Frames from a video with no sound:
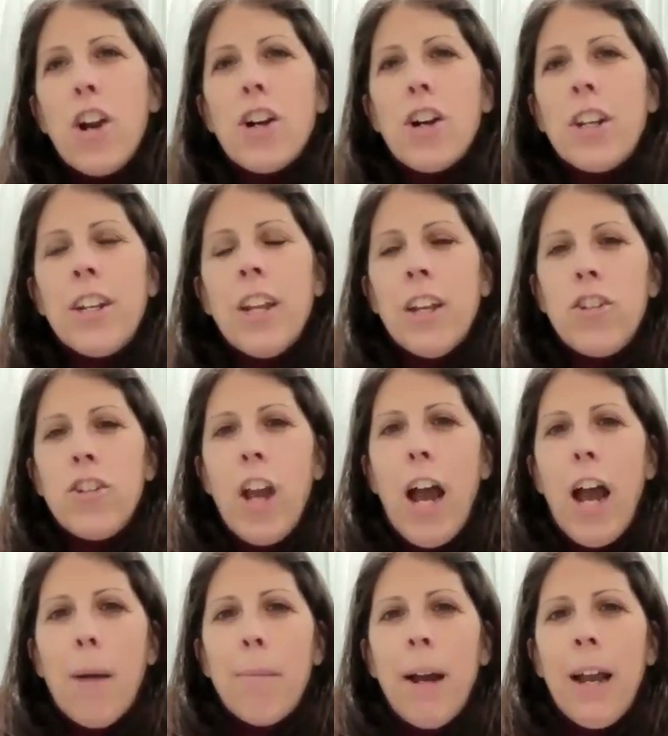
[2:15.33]
started a
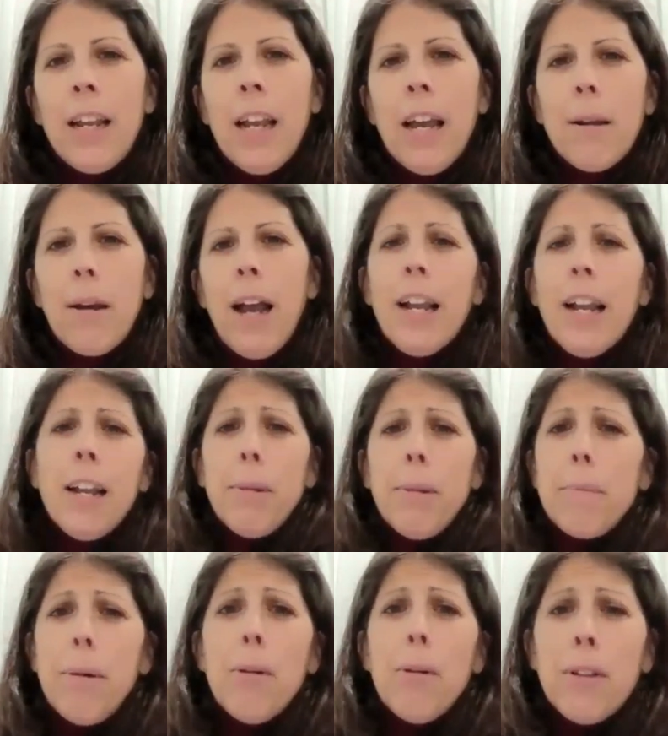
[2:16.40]
job, I got
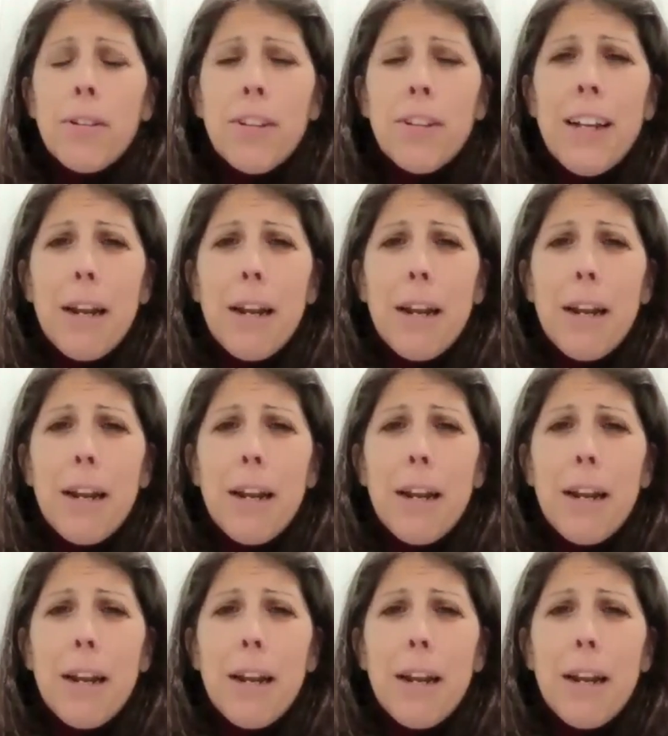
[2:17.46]
a big bonus.